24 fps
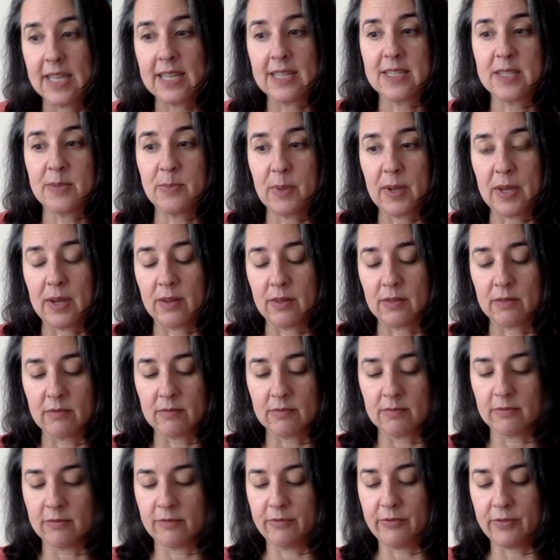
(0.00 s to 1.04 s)
It's been
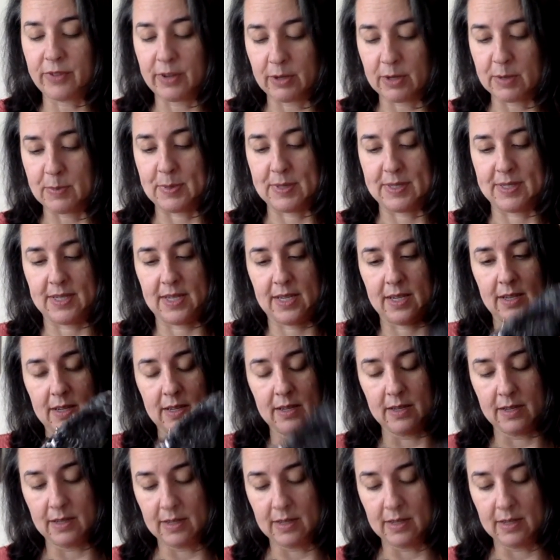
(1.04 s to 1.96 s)
very busy,